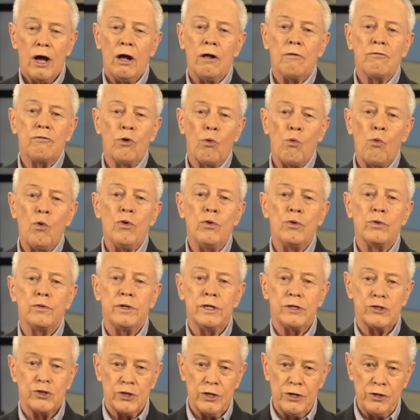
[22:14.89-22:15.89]
of the word
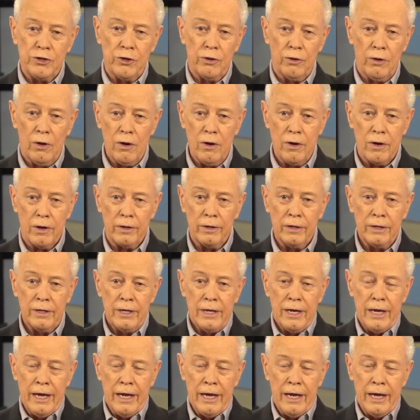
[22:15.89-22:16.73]
that's in your heart.